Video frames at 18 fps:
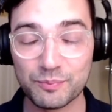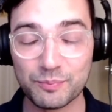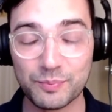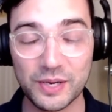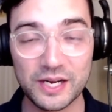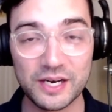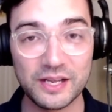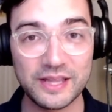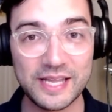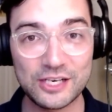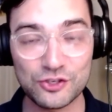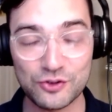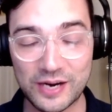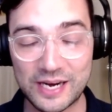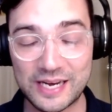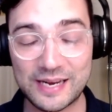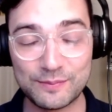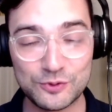but they
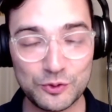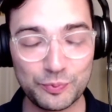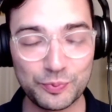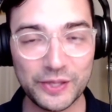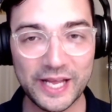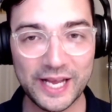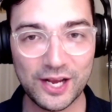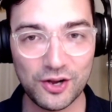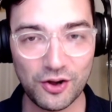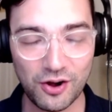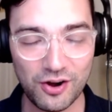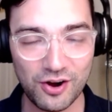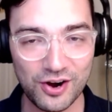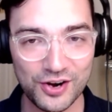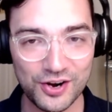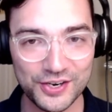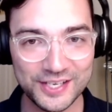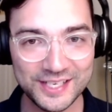trained him to play
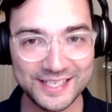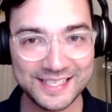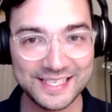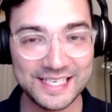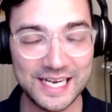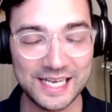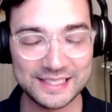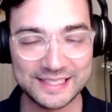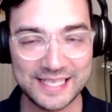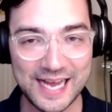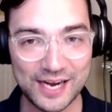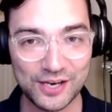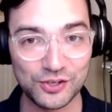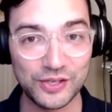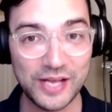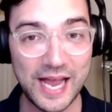guard, not tackle.